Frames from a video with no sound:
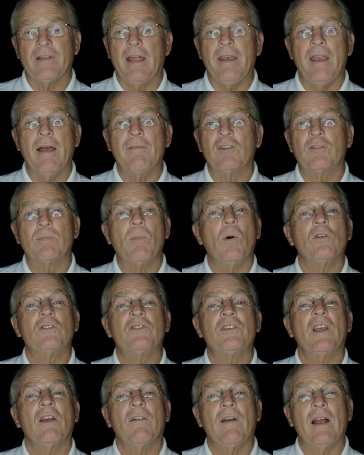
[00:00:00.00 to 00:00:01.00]
I never smoke
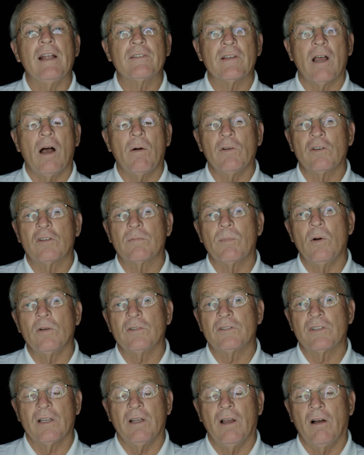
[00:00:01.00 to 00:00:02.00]
cigarettes. I always
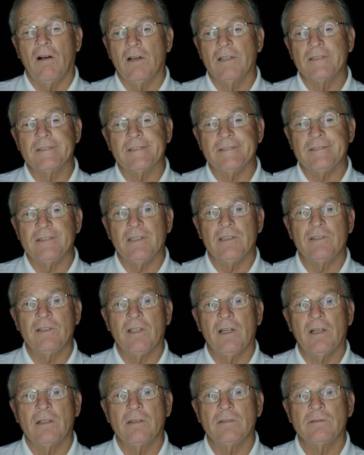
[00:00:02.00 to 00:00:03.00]
smoke cigars and just,
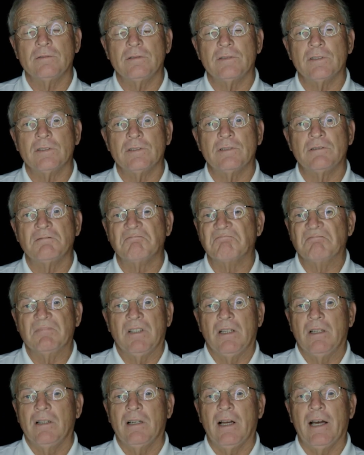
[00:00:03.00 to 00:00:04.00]
you know, just
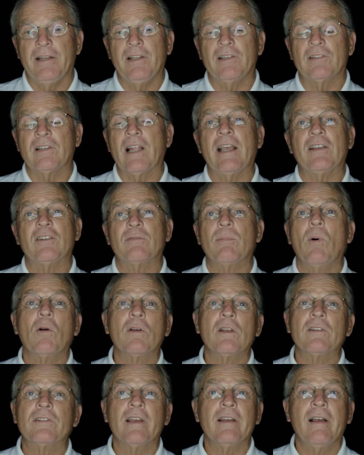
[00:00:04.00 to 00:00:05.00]
I just like
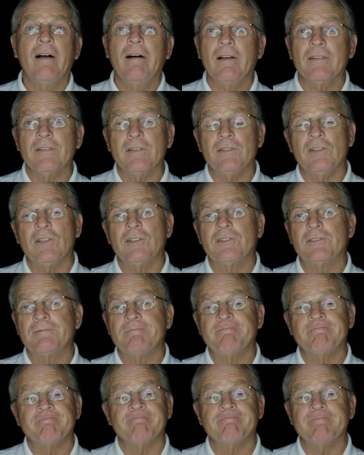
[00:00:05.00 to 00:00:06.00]
smoking cigars. It's just,
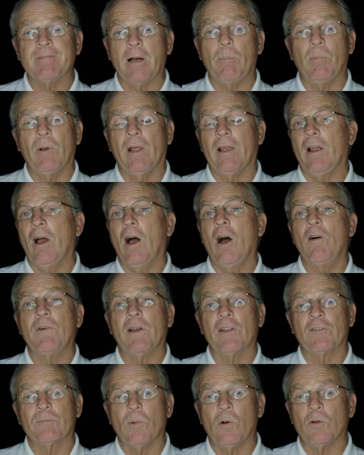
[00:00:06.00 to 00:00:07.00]
I play golf,
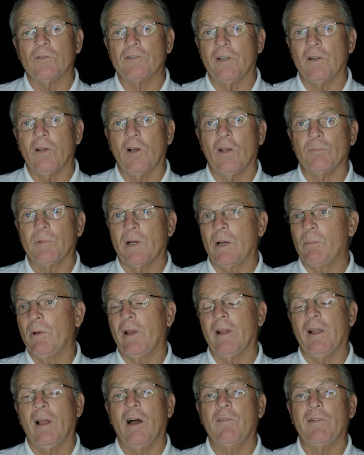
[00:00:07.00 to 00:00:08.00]
I smoke cigars. When I
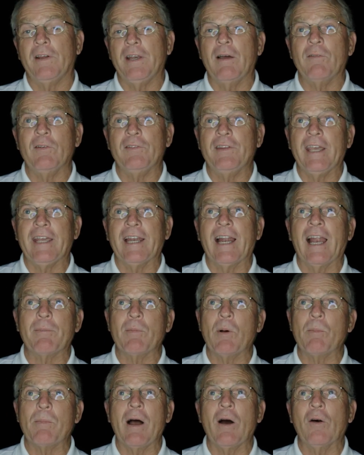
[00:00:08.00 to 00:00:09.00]
play golf, I never take it out of
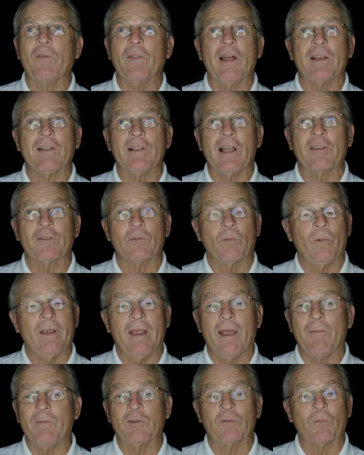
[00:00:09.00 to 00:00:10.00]
my mouth. I
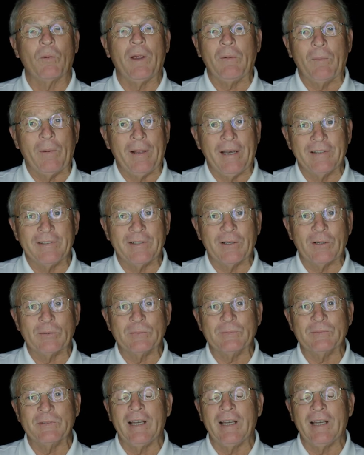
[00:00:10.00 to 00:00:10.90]
swing every swing with it, too.